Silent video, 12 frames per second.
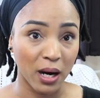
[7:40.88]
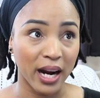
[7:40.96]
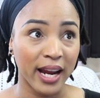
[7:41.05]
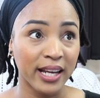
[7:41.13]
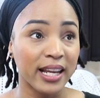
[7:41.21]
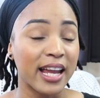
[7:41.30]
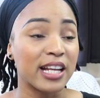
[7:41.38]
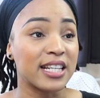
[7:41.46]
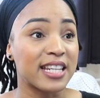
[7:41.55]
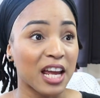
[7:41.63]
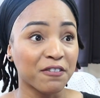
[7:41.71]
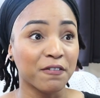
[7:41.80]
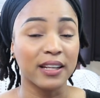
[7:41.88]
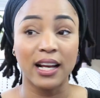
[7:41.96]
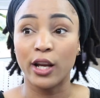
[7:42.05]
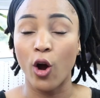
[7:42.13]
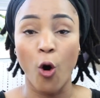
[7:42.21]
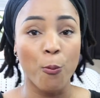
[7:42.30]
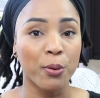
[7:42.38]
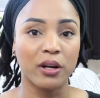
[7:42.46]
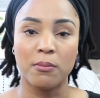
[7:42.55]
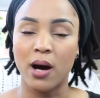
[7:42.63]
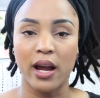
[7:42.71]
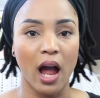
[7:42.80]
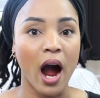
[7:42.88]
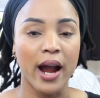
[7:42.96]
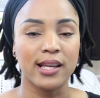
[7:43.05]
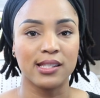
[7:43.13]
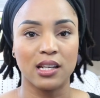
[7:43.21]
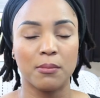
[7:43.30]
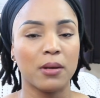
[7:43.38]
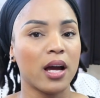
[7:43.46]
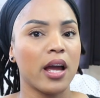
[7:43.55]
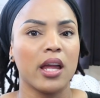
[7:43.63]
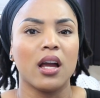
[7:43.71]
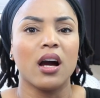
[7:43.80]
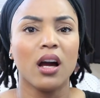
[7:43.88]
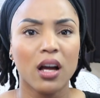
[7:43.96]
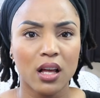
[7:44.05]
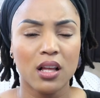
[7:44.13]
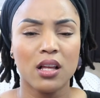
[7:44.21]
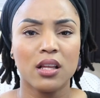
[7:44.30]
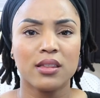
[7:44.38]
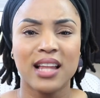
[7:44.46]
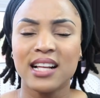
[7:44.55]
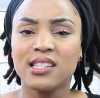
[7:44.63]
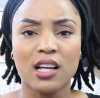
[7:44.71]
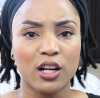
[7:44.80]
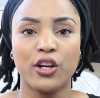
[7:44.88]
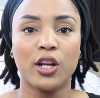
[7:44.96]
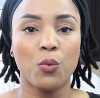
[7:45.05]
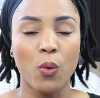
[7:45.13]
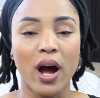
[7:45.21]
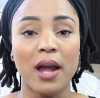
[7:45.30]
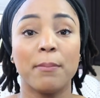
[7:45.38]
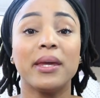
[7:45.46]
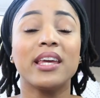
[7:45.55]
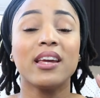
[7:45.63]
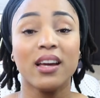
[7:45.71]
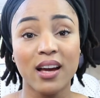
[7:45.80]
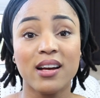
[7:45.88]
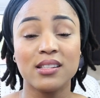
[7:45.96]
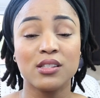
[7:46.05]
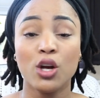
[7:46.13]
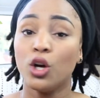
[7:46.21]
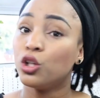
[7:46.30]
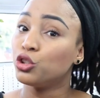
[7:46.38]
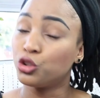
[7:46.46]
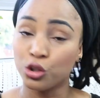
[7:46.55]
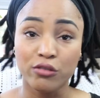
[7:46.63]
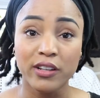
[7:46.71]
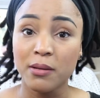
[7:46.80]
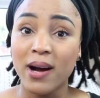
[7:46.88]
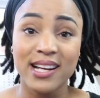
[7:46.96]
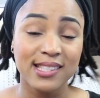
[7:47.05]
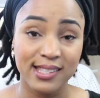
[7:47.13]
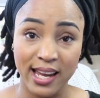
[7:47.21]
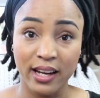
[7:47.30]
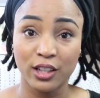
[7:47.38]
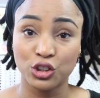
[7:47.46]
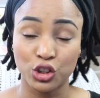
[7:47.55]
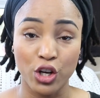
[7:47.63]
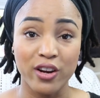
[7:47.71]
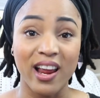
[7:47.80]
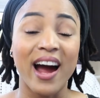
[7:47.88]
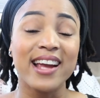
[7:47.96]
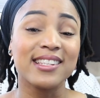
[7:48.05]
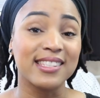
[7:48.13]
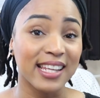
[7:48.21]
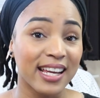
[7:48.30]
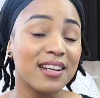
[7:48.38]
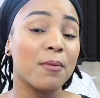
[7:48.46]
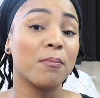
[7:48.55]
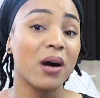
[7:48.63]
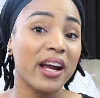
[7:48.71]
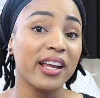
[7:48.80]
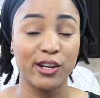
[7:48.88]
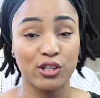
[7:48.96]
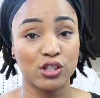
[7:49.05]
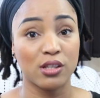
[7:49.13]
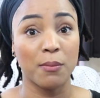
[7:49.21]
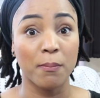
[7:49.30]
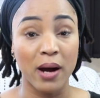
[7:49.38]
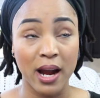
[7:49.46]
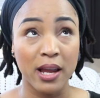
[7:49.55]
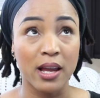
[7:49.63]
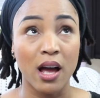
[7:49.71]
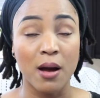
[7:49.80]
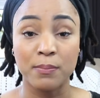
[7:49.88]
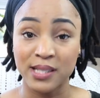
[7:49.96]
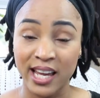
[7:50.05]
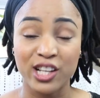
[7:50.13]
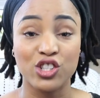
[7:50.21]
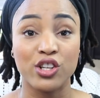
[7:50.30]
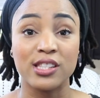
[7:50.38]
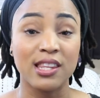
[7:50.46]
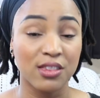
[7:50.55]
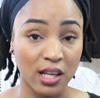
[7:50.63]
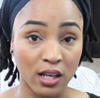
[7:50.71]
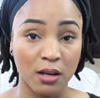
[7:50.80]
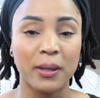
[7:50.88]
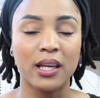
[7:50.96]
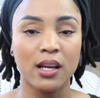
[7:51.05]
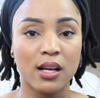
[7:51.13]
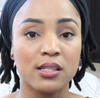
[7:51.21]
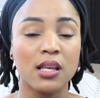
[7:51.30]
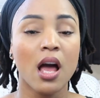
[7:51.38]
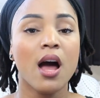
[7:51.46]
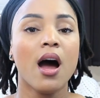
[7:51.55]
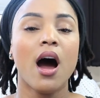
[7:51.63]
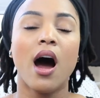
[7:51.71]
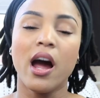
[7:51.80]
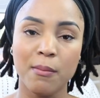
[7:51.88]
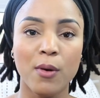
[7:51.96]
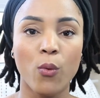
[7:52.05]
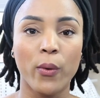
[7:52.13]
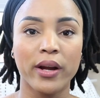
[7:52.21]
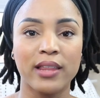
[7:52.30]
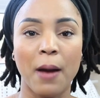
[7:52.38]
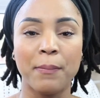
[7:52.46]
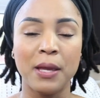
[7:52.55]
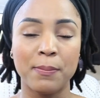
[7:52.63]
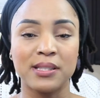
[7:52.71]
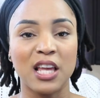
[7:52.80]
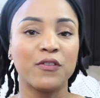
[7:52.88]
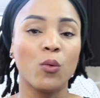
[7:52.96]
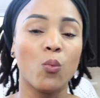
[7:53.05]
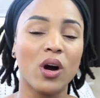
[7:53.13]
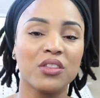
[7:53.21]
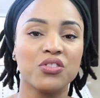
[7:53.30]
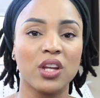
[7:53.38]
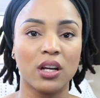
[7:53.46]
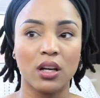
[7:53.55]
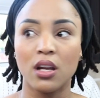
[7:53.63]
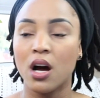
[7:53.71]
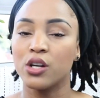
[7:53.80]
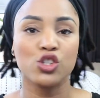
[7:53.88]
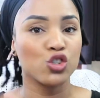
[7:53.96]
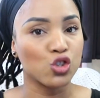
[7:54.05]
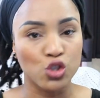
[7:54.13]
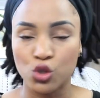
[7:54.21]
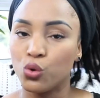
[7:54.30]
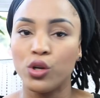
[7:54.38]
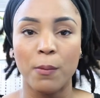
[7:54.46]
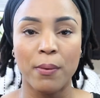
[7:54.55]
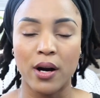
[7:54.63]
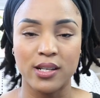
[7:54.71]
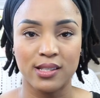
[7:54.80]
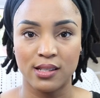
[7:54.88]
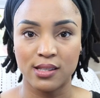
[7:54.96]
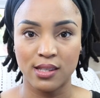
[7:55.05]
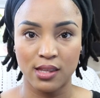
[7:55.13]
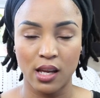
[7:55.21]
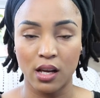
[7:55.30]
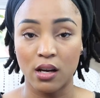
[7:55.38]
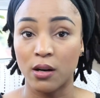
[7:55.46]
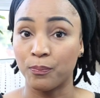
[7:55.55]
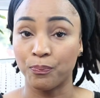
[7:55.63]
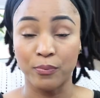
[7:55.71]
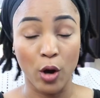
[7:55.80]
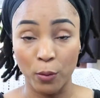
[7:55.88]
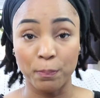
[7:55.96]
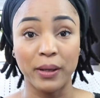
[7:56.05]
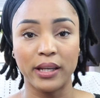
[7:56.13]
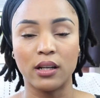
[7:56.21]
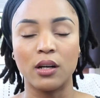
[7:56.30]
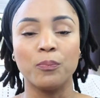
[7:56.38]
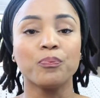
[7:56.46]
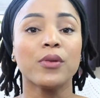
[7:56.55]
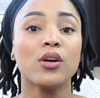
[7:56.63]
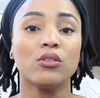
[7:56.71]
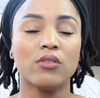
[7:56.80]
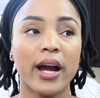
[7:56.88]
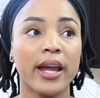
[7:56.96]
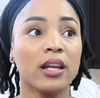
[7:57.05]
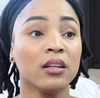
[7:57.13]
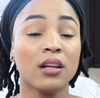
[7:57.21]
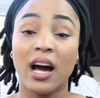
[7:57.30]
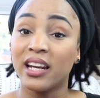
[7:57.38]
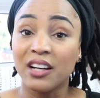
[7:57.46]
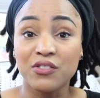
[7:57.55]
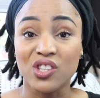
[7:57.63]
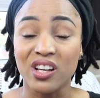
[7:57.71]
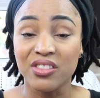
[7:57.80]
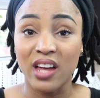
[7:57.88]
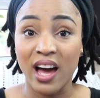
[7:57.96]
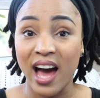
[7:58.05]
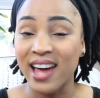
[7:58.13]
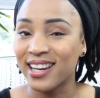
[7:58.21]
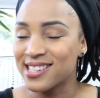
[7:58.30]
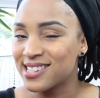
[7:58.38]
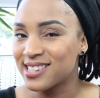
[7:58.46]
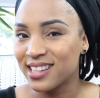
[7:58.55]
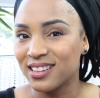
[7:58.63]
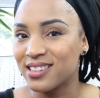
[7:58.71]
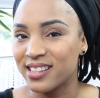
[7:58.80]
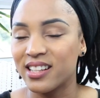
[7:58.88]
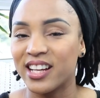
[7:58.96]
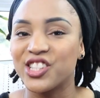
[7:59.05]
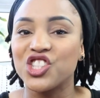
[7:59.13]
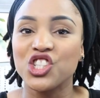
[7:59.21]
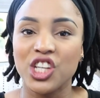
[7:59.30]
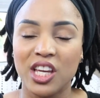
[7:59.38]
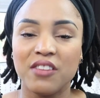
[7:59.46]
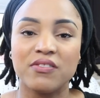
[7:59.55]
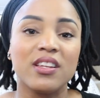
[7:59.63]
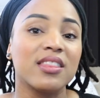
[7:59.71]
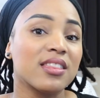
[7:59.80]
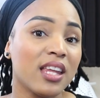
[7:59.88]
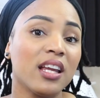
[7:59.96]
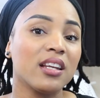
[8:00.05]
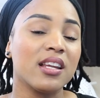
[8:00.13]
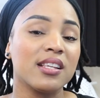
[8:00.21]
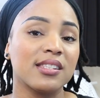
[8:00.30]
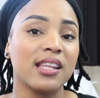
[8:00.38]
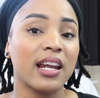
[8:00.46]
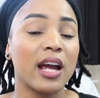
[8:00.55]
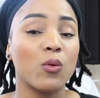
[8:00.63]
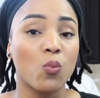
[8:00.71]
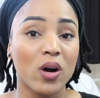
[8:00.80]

mine, it definitely opened my eyes and I'm like, that's clearly why because during my second journey I did my hairs my um, sections thicker because I am aware that people say if you want thicker locks do your partings thicker or bigger right and I've done that and I still didn't achieve the thickness that I